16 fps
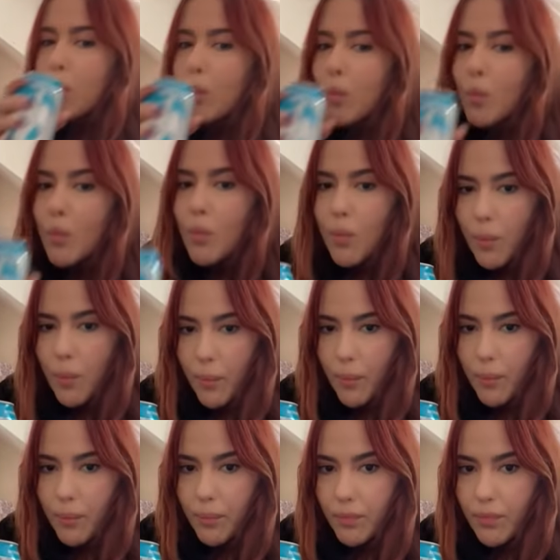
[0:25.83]

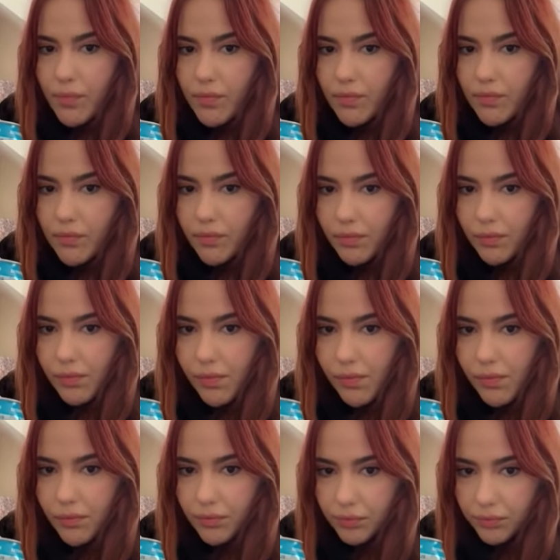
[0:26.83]

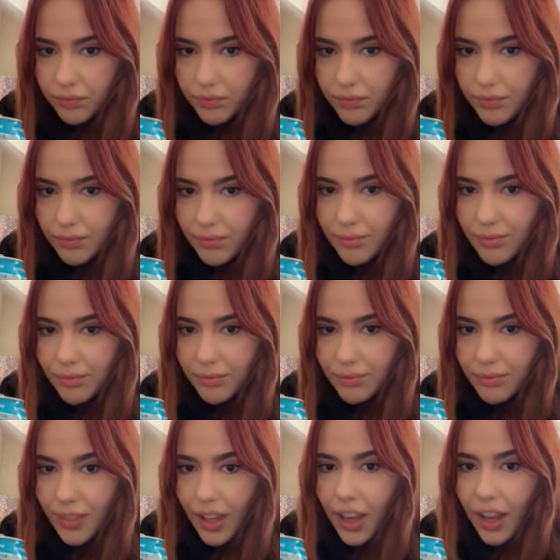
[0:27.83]
Nothing is said.